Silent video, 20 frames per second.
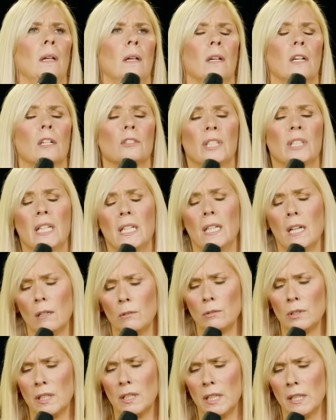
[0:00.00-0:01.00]
Because he
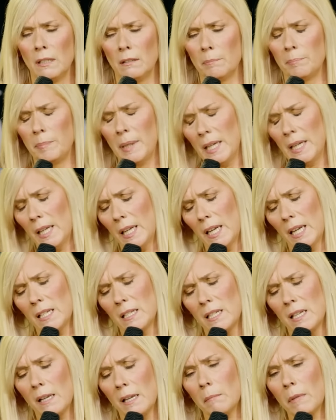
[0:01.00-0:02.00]
knows that
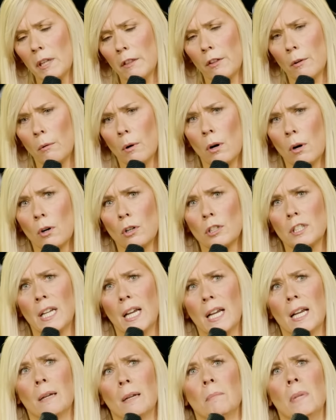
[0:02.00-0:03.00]
pancakes get me through a hard
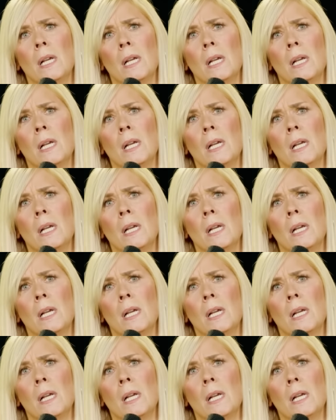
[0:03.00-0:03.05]
time.